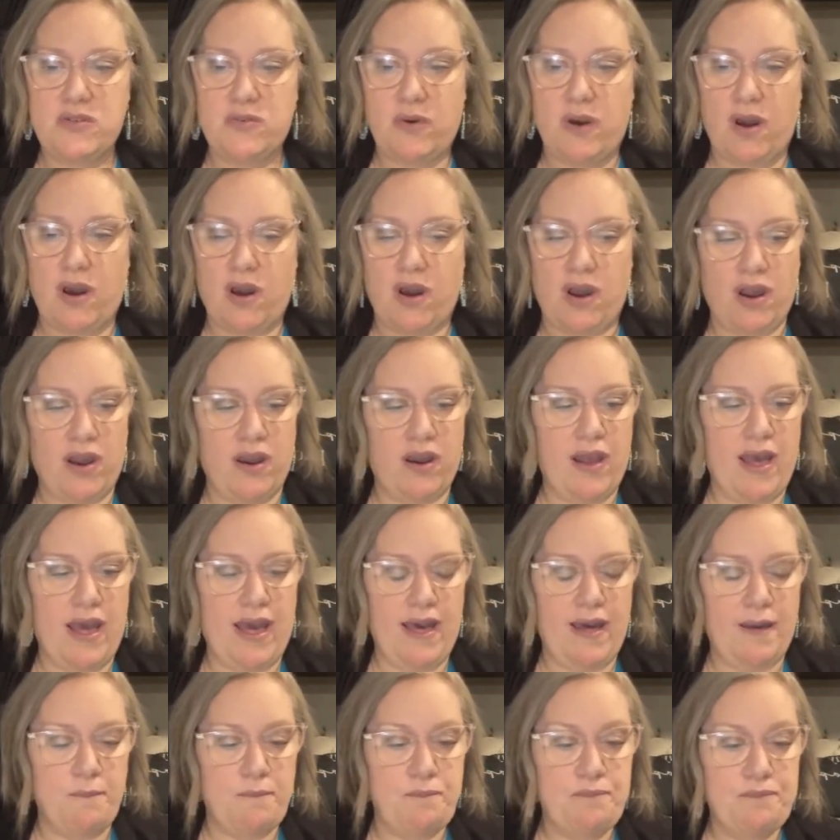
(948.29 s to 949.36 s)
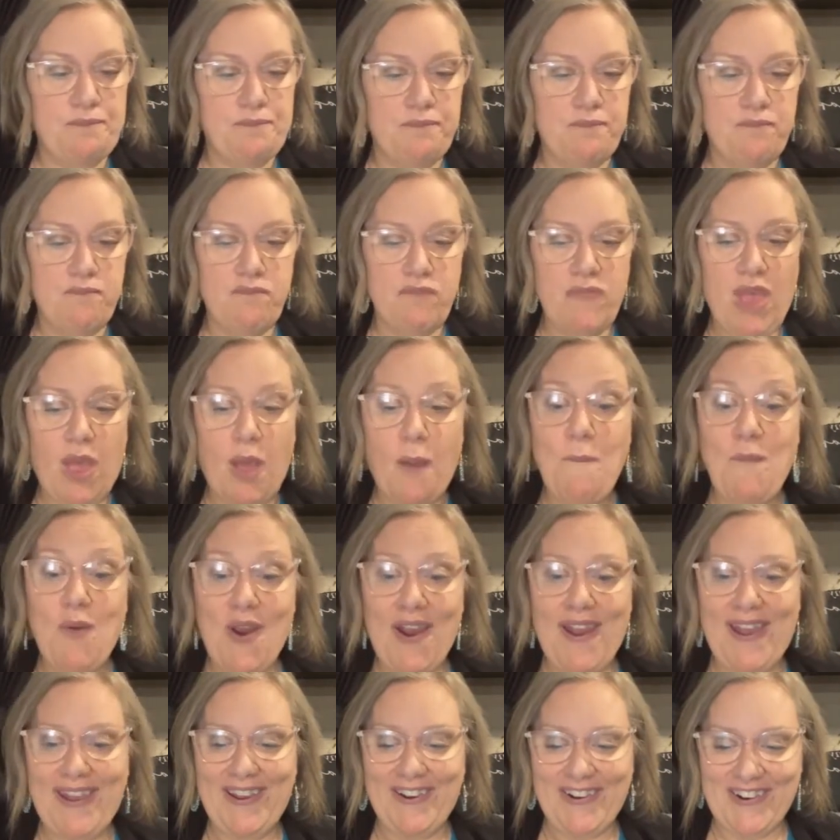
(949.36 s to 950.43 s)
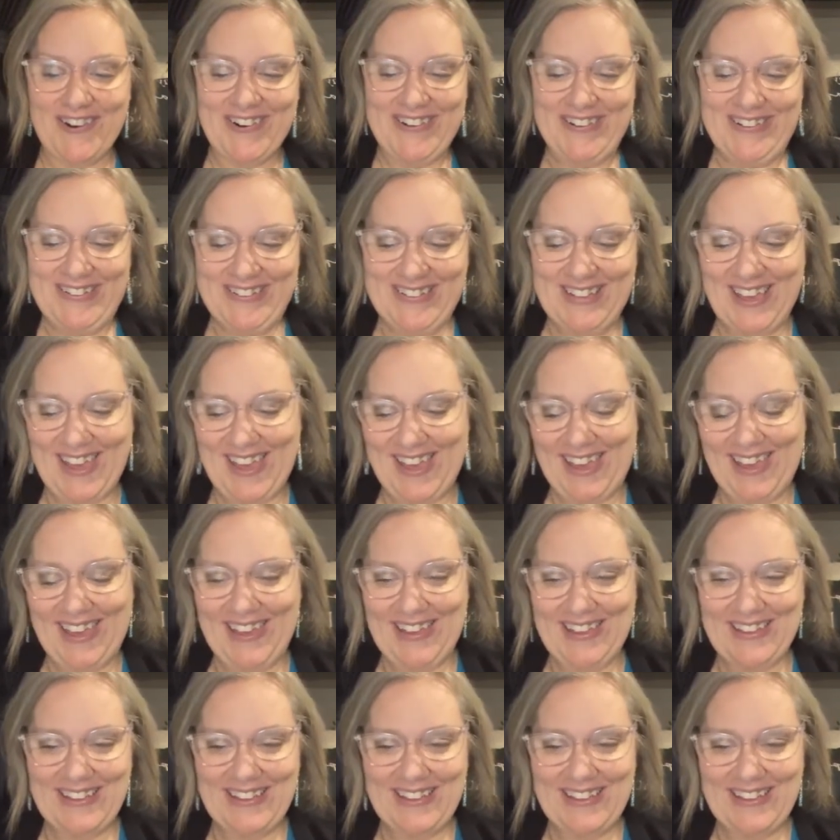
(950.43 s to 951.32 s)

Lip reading: our prayer. Yay.